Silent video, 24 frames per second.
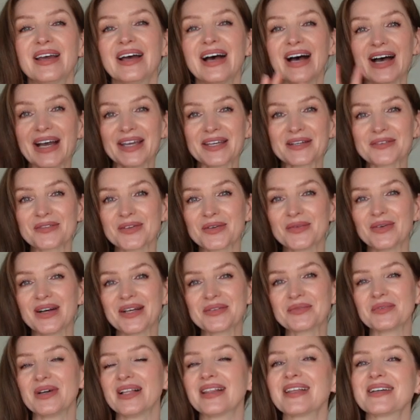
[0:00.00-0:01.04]
Hi
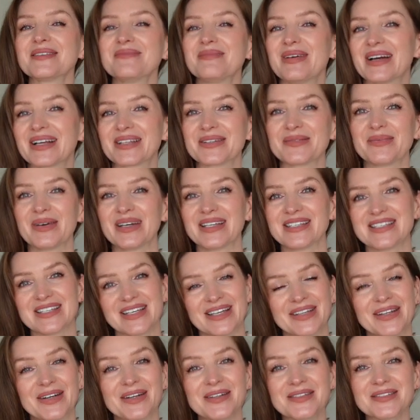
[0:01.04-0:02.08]
everyone, welcome back to my
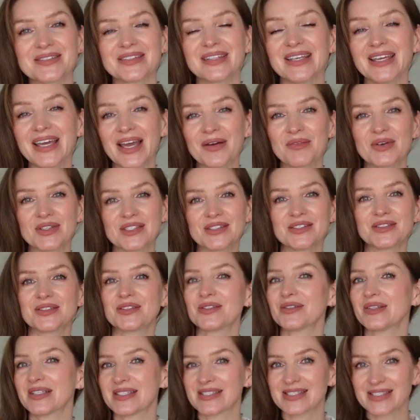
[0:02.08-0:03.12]
channel. Today I wanted to
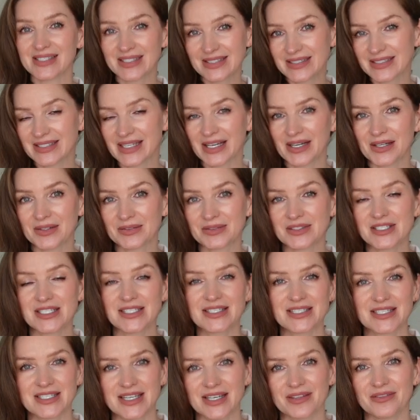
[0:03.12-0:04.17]
do a sit-down
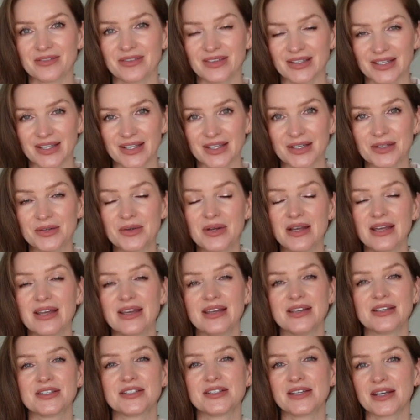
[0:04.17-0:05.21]
chit-chat video
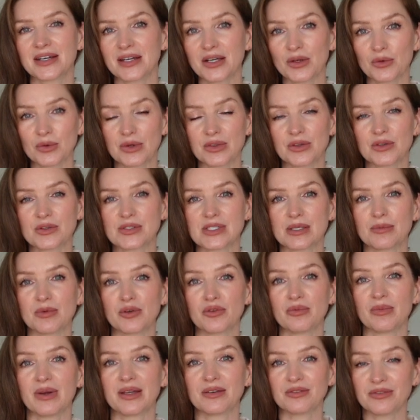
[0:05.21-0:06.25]
sharing with you some of
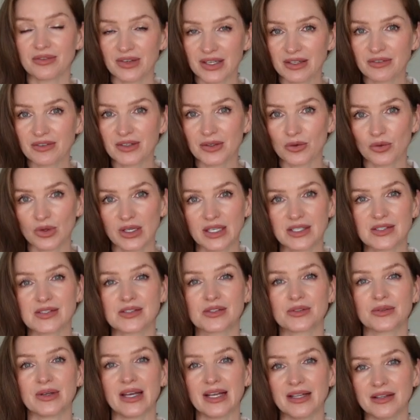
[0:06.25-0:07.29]
my favorite ways
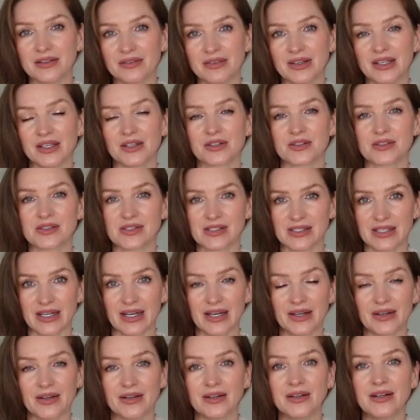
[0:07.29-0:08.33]
to elevate your
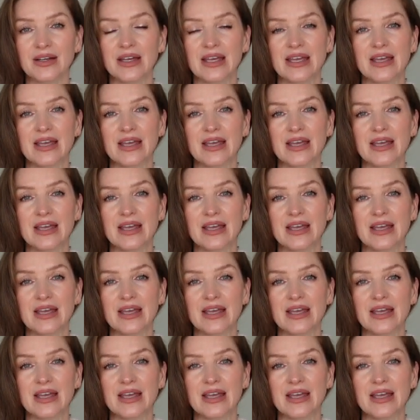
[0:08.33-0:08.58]
style